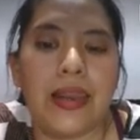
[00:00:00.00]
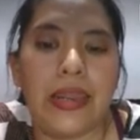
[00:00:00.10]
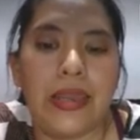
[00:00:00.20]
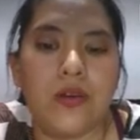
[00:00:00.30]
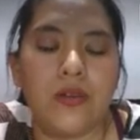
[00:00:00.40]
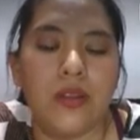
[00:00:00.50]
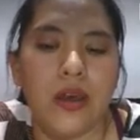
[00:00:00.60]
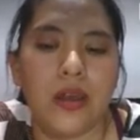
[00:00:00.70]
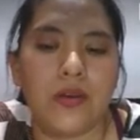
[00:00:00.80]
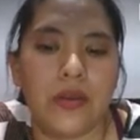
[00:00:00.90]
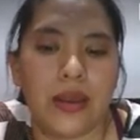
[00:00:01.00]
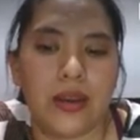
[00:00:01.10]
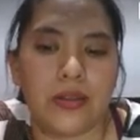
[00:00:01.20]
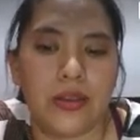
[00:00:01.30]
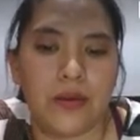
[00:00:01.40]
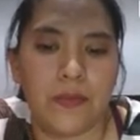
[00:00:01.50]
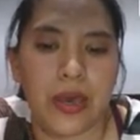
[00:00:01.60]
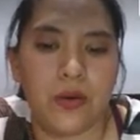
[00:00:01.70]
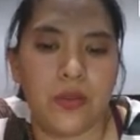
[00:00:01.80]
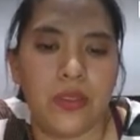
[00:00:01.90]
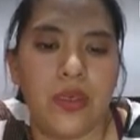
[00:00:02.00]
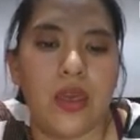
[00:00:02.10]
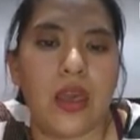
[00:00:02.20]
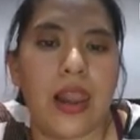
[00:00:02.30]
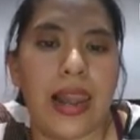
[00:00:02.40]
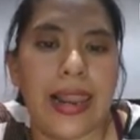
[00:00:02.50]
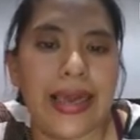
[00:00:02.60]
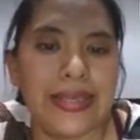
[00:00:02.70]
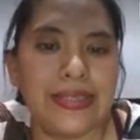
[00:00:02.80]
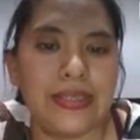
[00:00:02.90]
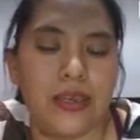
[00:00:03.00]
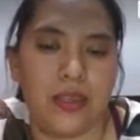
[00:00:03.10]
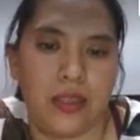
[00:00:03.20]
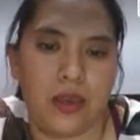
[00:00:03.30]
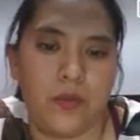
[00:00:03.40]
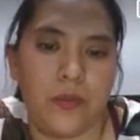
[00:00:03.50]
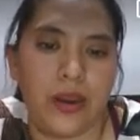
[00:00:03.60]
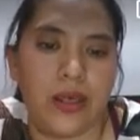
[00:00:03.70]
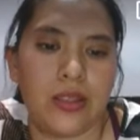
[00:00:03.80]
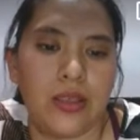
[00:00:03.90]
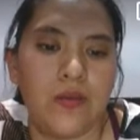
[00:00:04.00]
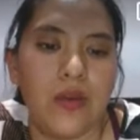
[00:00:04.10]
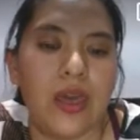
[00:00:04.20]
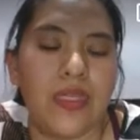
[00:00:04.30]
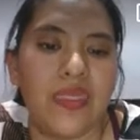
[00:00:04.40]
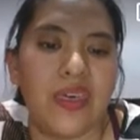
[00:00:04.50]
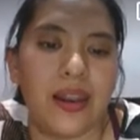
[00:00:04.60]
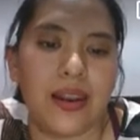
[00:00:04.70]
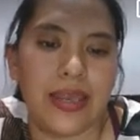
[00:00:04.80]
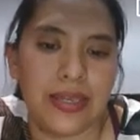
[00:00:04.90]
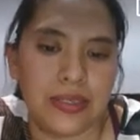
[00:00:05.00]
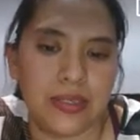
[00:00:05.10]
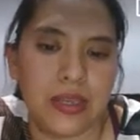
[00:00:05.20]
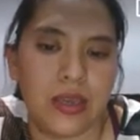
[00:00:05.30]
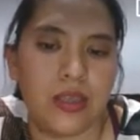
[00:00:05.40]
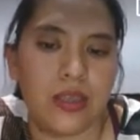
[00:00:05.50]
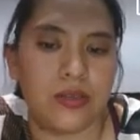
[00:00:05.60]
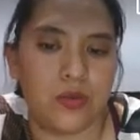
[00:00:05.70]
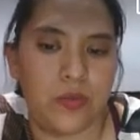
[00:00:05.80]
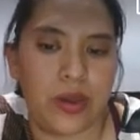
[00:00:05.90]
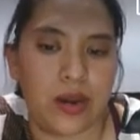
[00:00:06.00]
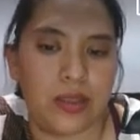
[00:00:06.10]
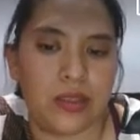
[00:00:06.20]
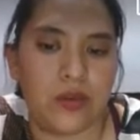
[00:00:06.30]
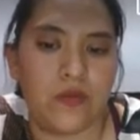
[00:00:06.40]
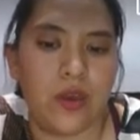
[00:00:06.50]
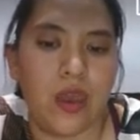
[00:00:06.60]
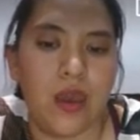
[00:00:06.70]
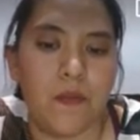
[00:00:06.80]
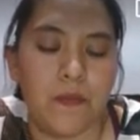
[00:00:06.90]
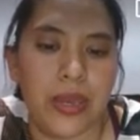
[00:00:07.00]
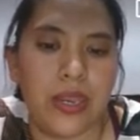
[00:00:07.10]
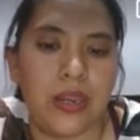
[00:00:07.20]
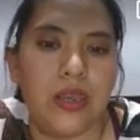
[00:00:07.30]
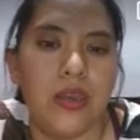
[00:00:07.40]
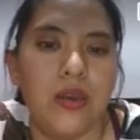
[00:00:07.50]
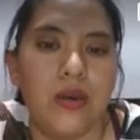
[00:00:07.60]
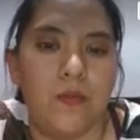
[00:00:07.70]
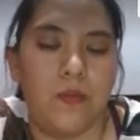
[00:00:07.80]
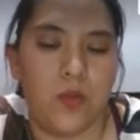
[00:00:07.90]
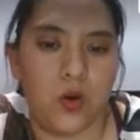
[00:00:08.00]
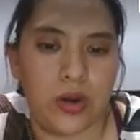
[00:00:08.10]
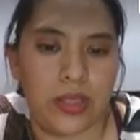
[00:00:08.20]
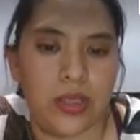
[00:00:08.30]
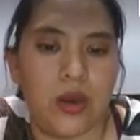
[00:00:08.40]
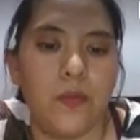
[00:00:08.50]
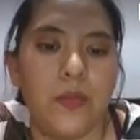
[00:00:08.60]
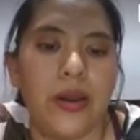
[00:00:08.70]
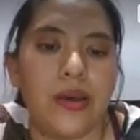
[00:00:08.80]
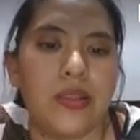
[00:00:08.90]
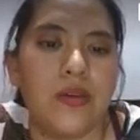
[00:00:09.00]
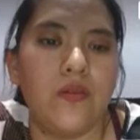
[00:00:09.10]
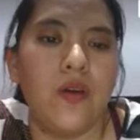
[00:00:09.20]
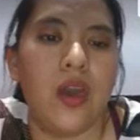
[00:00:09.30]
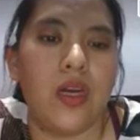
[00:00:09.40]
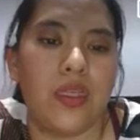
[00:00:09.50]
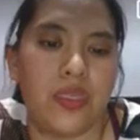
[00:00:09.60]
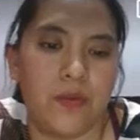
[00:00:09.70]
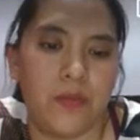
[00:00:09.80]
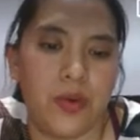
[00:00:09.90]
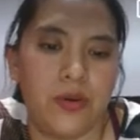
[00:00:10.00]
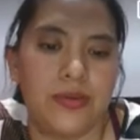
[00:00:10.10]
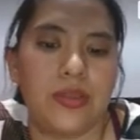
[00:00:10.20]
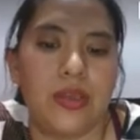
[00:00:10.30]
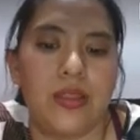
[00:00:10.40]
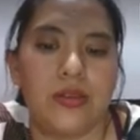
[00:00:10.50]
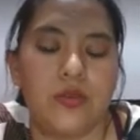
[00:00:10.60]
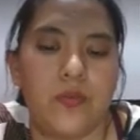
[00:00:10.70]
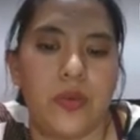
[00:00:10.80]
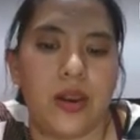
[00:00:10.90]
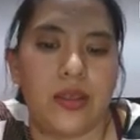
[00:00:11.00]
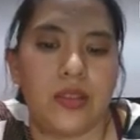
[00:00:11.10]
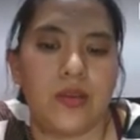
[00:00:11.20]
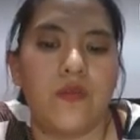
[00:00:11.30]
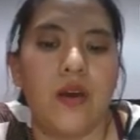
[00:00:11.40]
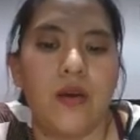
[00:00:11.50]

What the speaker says: Little regarding amount, less in the comparative, the least in the superlative. Many, more in the comparative, the most in the superlative.